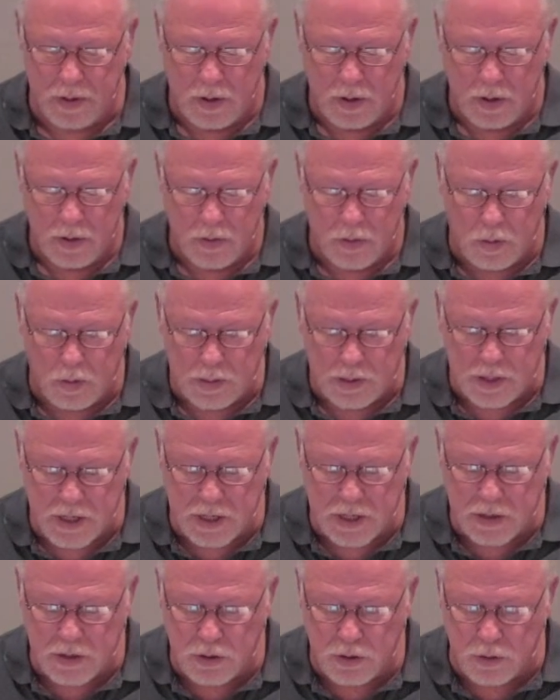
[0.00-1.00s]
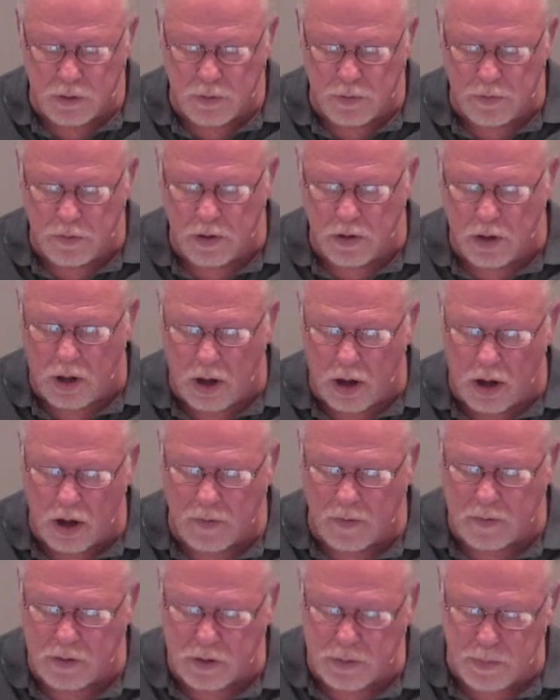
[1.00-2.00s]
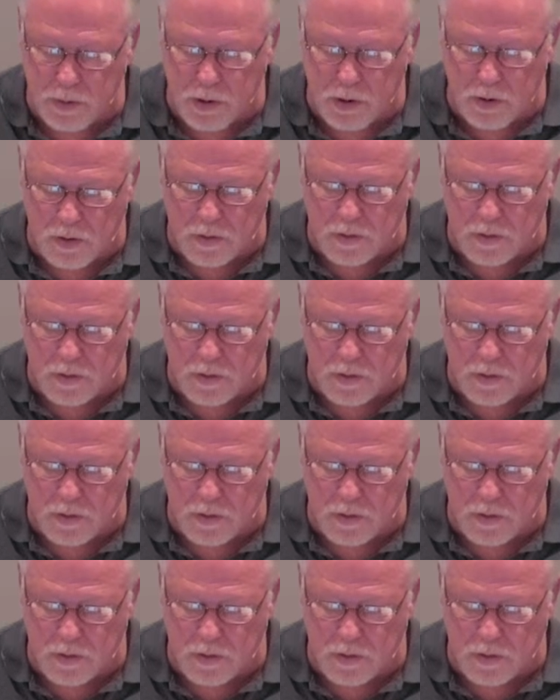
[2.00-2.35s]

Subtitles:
Romans 8:2, for the law of the Spirit